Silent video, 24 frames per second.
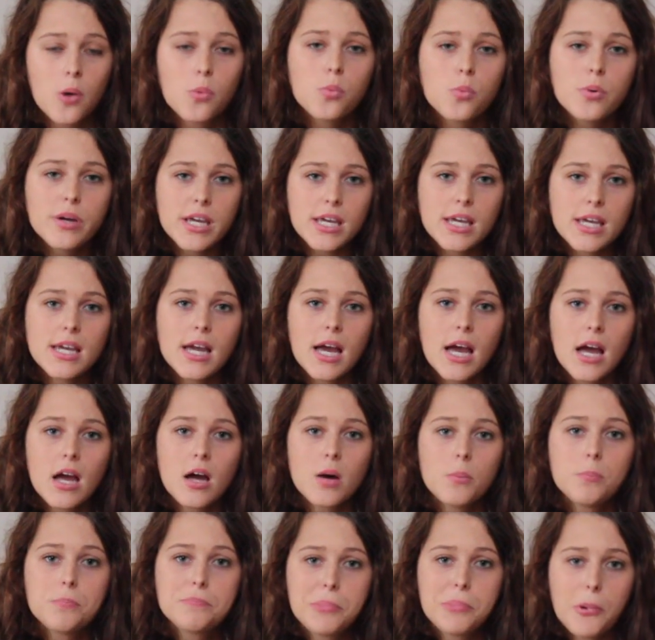We
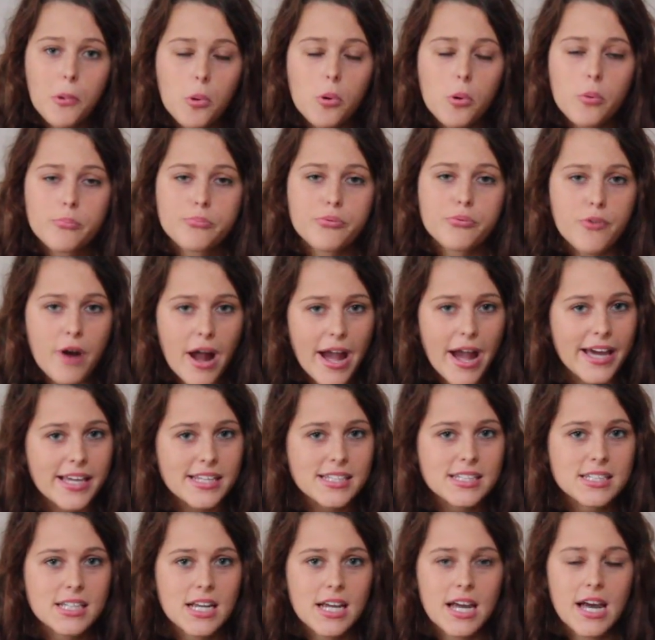bought bread